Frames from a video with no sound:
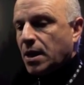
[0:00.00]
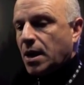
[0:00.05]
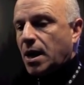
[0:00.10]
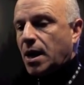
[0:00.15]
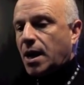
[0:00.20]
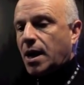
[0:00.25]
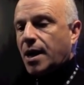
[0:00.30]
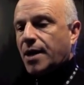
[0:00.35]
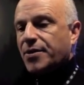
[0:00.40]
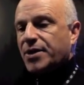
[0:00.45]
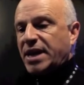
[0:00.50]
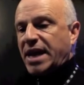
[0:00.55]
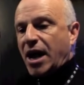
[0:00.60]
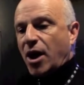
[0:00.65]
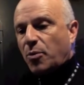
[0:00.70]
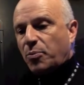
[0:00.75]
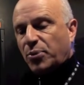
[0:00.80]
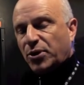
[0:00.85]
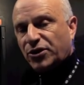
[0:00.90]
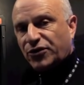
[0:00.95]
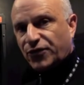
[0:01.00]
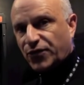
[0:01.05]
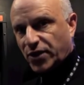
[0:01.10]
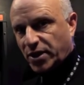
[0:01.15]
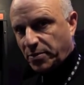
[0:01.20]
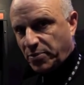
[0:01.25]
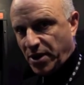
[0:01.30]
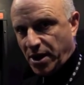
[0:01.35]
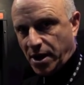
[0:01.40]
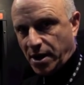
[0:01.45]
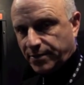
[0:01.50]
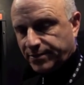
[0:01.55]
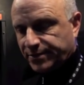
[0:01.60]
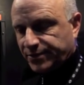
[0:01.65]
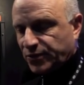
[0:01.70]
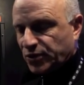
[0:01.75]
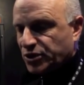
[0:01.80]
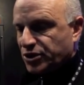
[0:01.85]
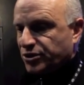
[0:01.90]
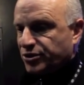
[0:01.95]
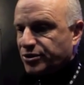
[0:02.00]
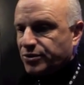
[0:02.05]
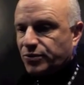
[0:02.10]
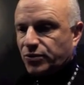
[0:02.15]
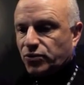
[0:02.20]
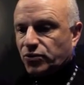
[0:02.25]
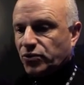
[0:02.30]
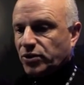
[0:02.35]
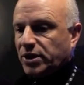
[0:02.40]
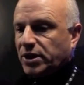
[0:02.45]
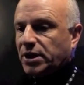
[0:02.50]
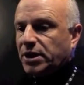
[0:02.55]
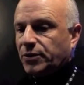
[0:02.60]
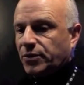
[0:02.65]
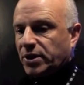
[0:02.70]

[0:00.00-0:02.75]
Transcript: Uh, the outputs for the pump, which is really,